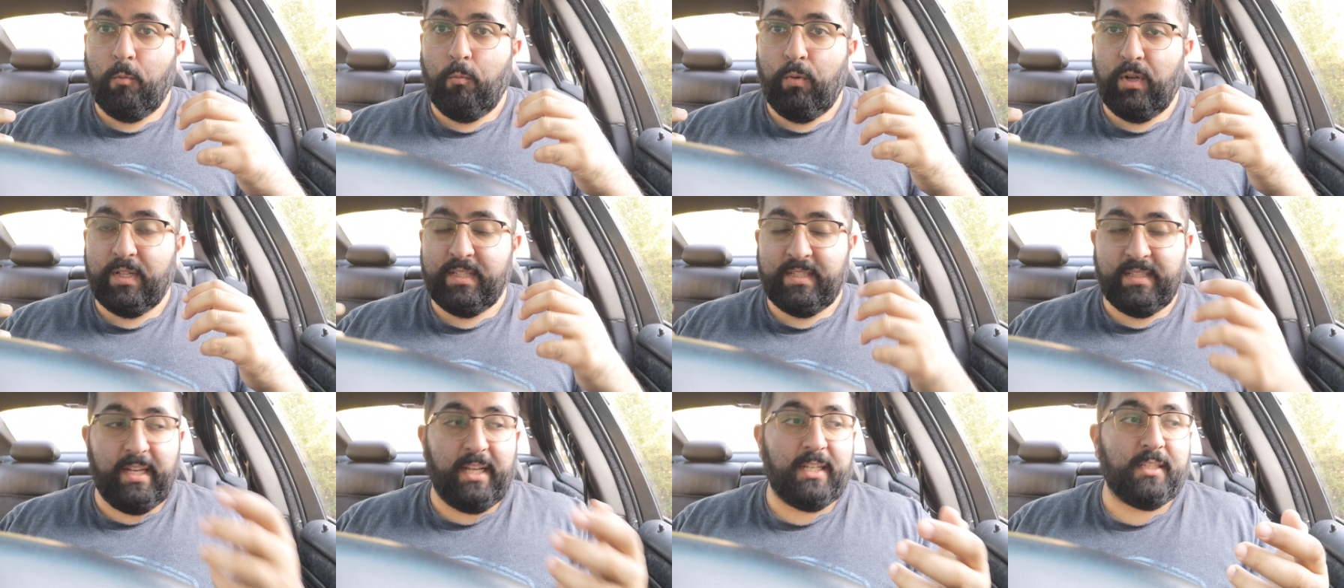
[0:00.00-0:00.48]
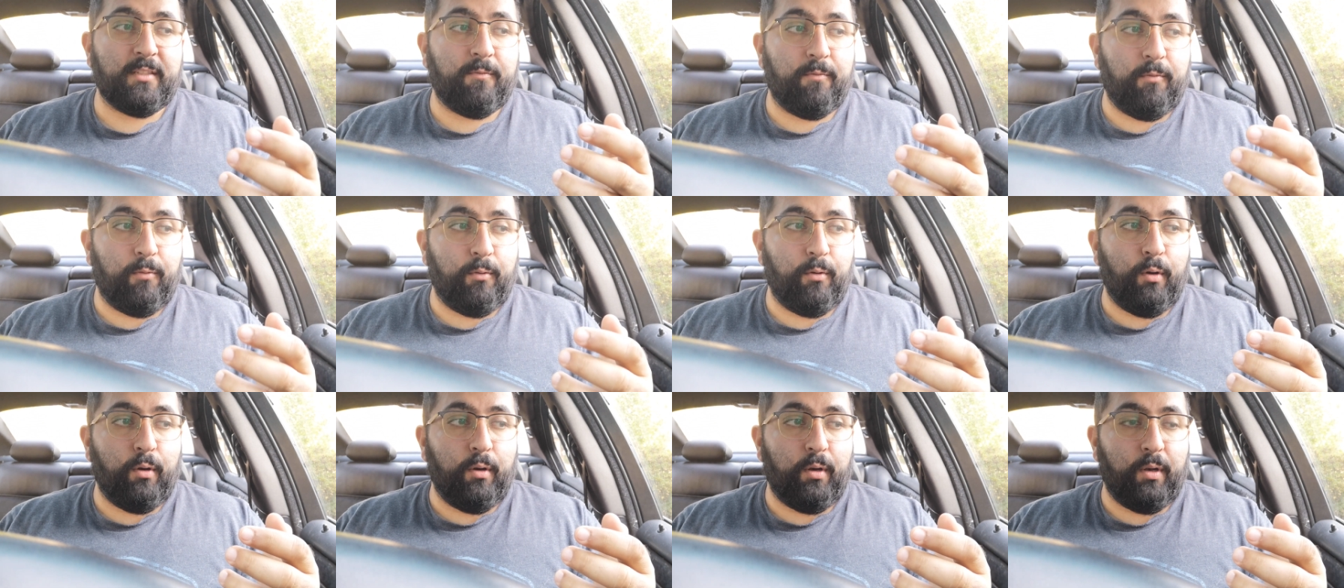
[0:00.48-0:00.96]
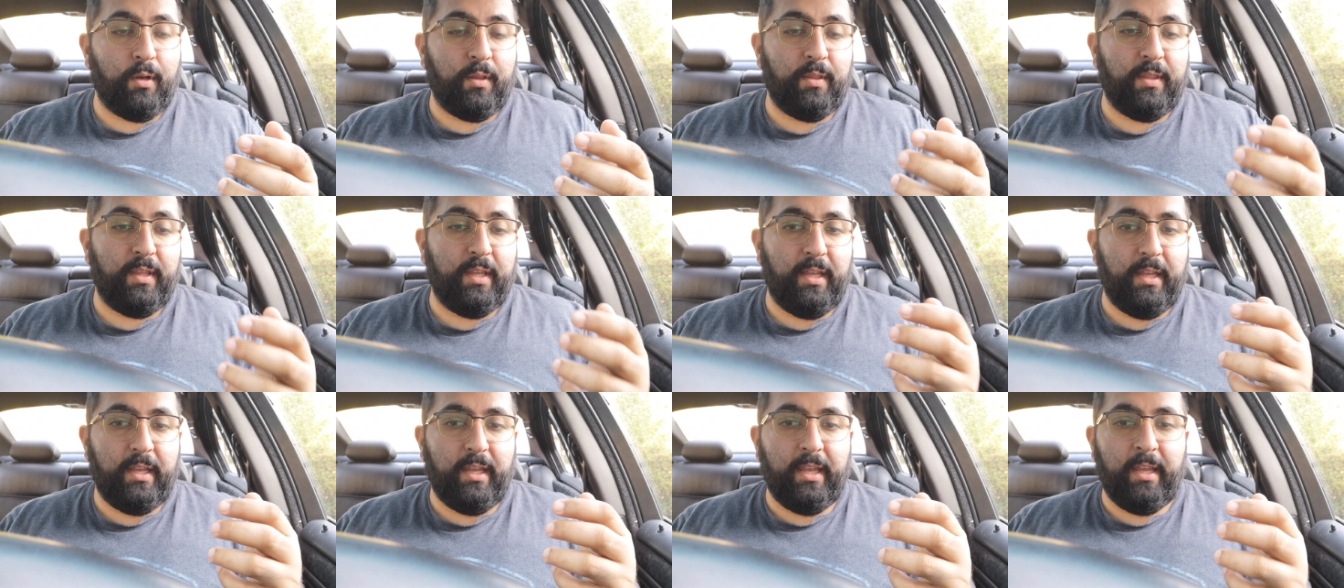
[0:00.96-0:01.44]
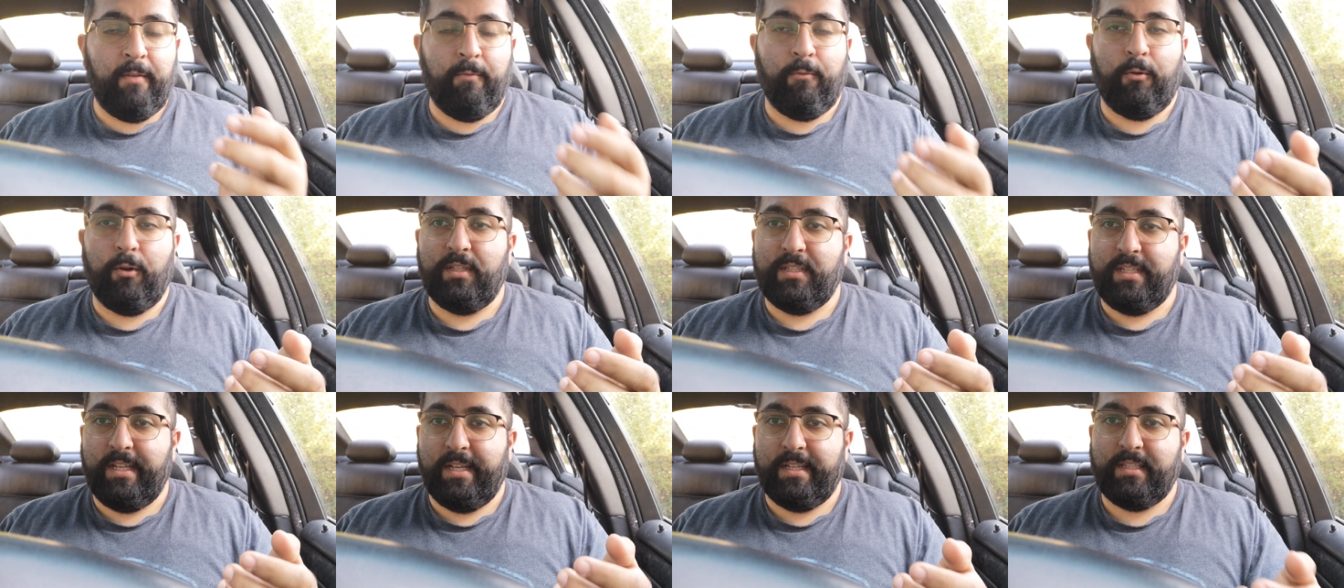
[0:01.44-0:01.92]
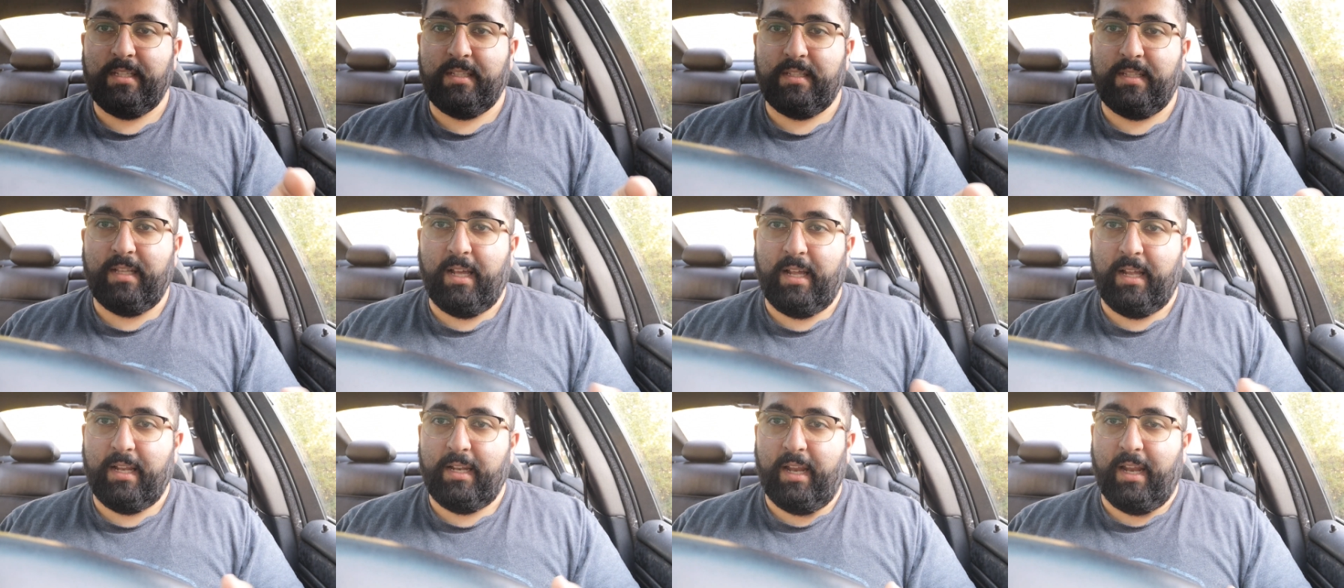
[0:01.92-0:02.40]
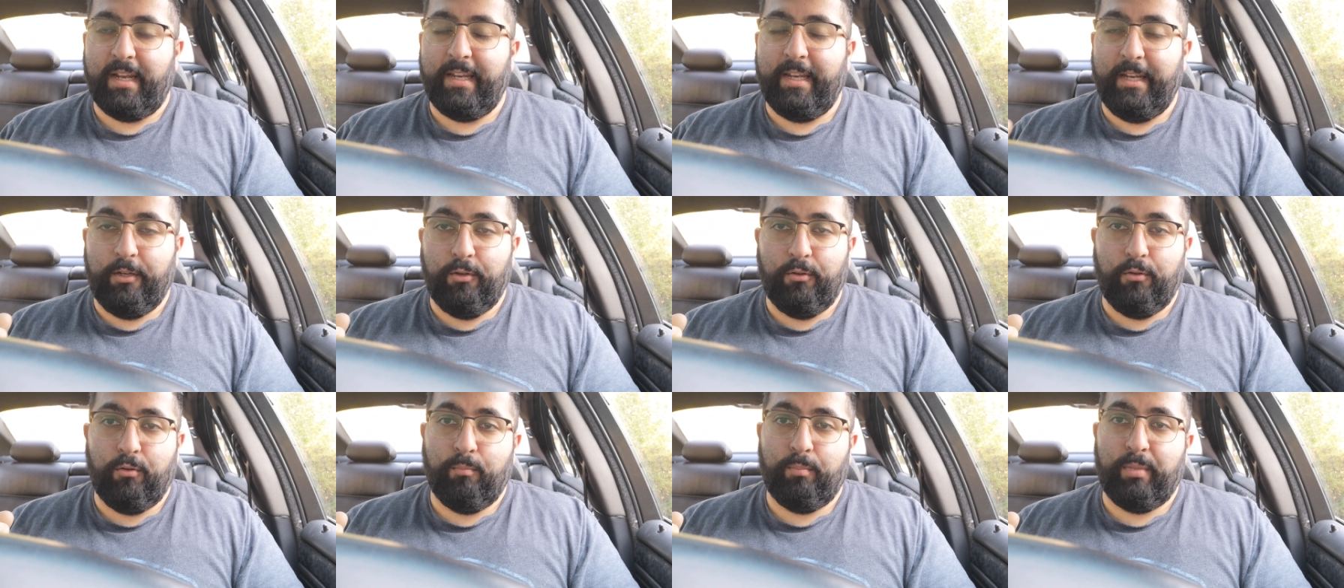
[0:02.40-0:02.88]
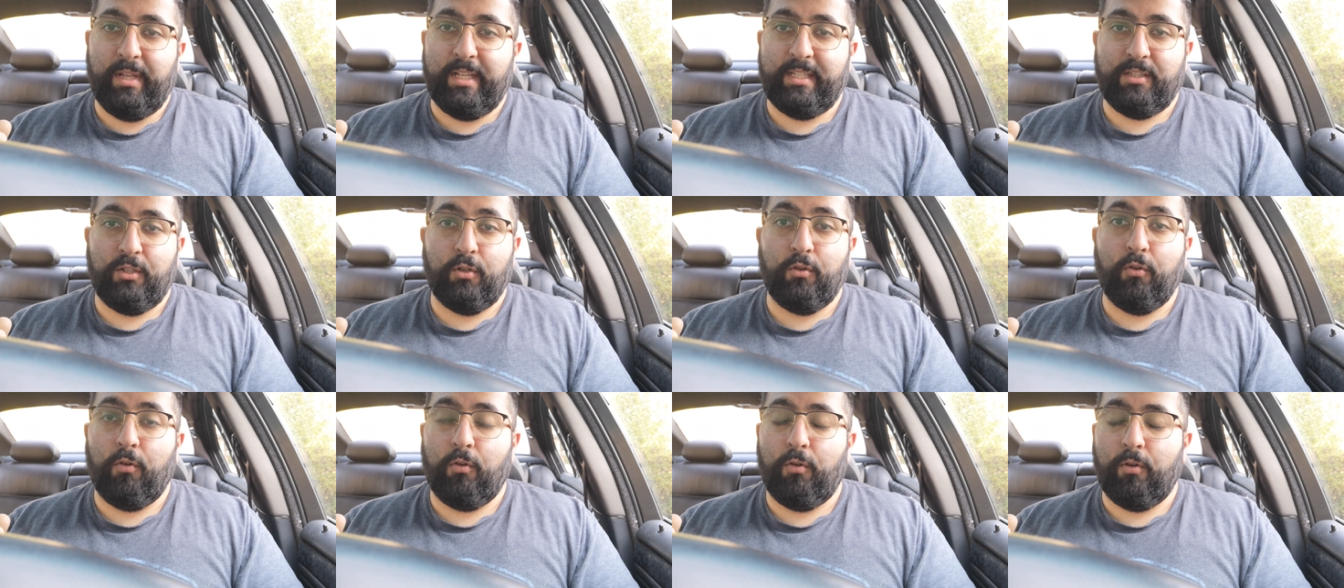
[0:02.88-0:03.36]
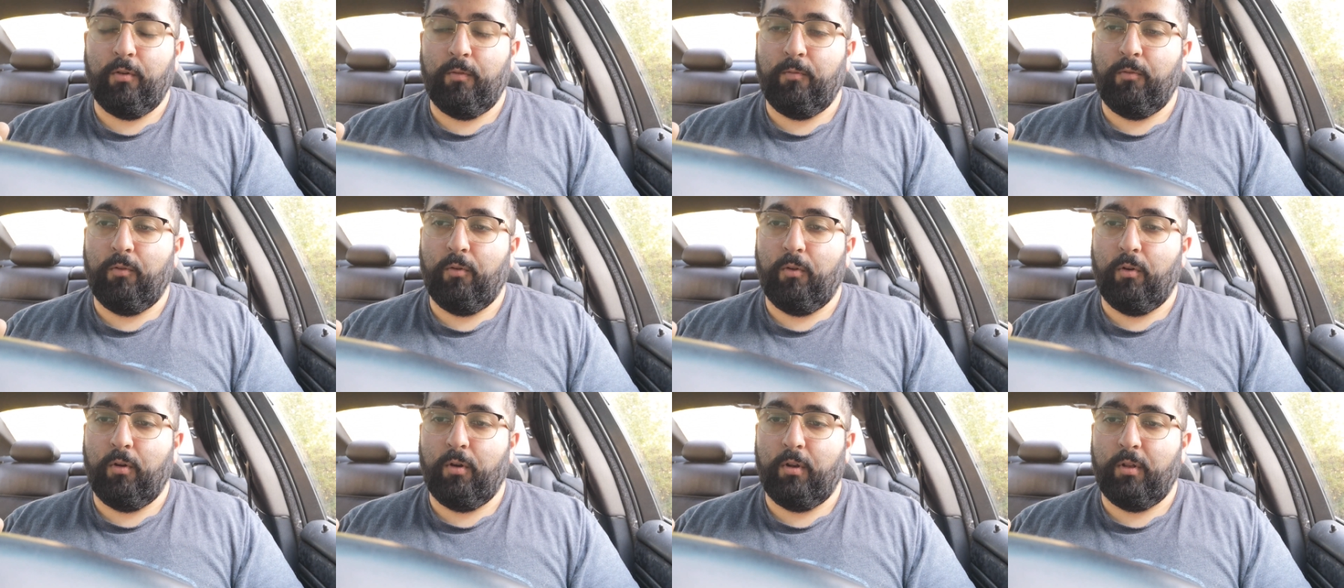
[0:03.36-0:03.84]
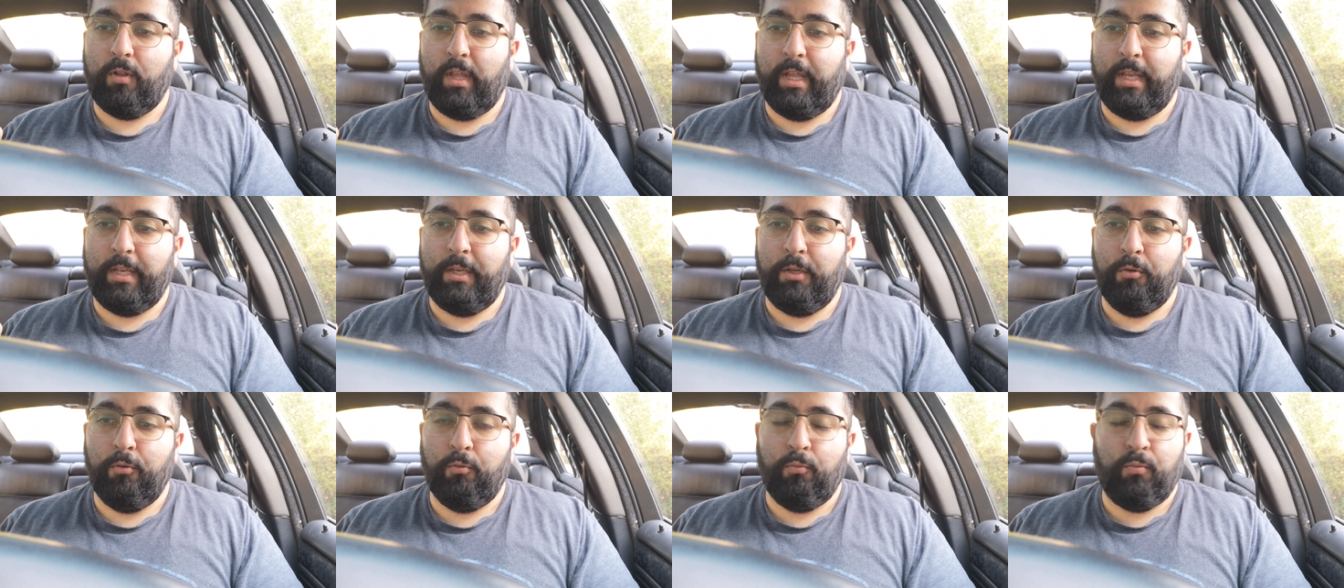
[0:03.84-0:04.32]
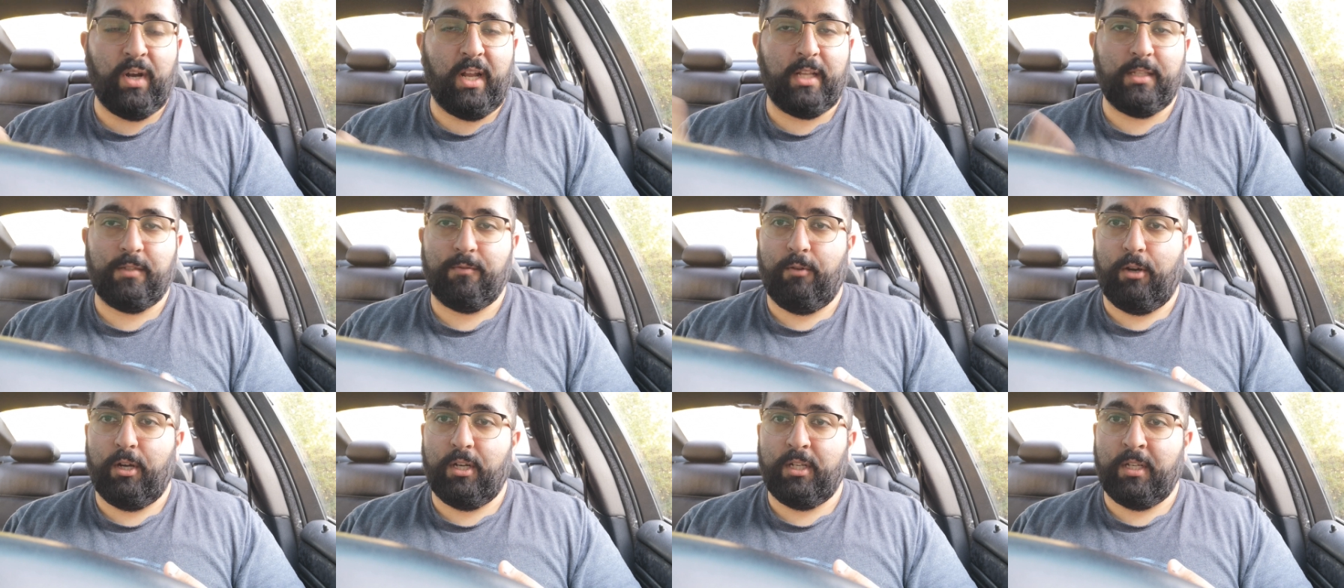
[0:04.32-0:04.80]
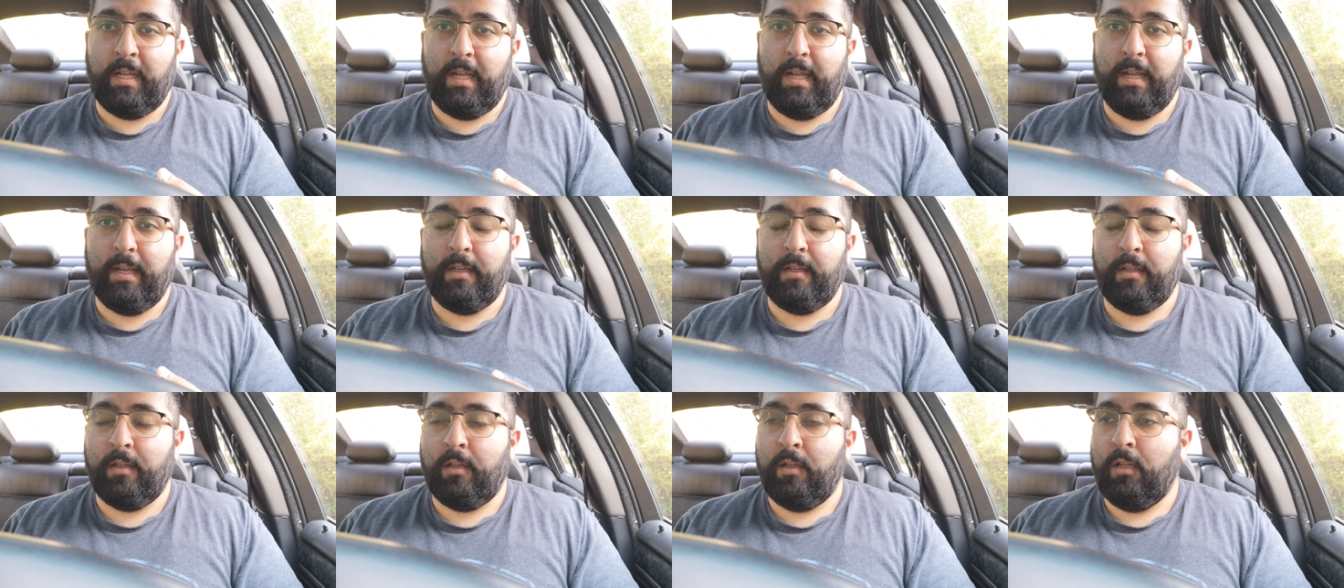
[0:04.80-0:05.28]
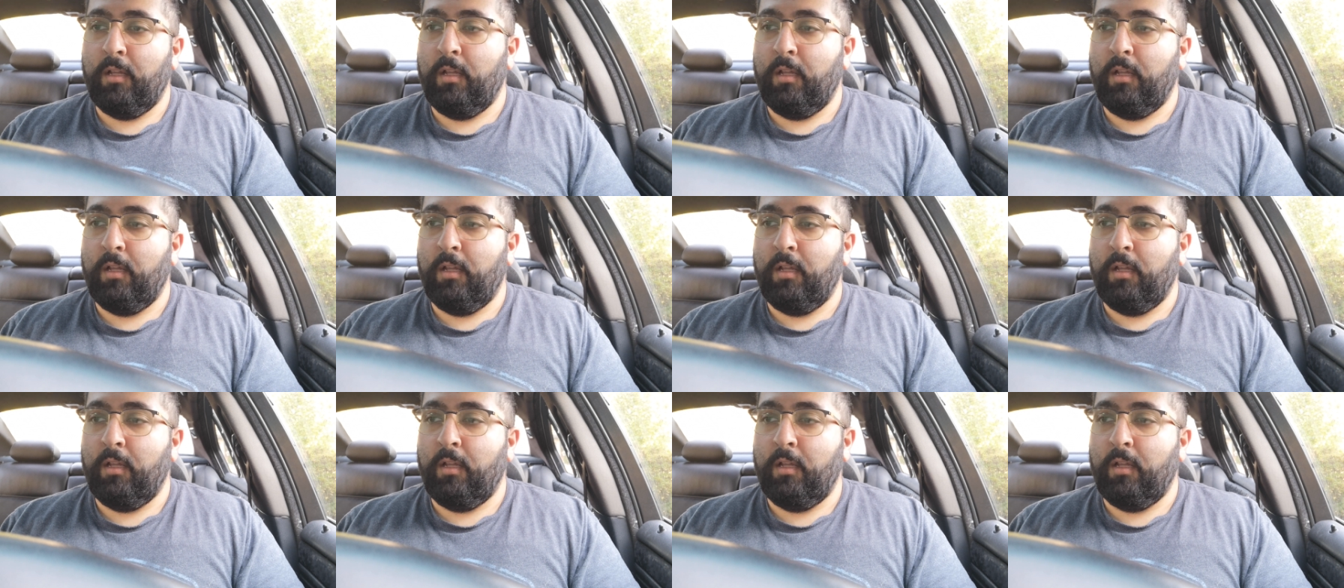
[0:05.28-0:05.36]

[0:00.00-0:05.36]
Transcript: what's next for the E46 is that I need to place an order for a new reservoir tank,